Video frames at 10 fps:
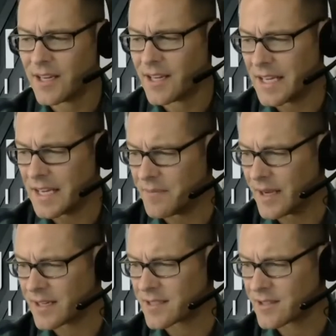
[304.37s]
it
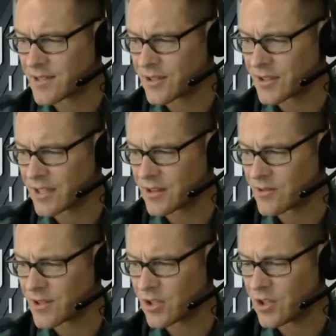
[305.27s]
makes it so that
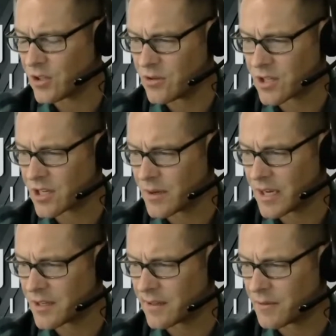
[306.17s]
there's a huge
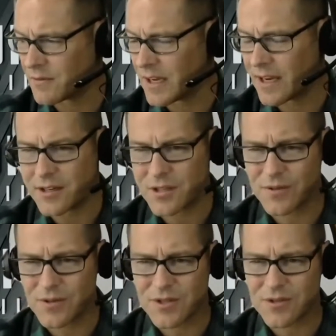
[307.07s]
competitive advantage
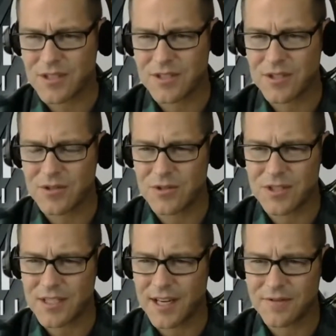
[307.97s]
for certain institutions
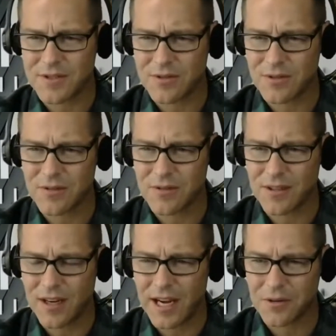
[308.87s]
that have certain
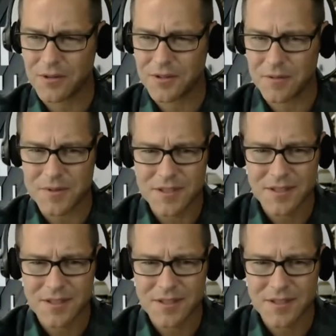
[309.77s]
algorithms.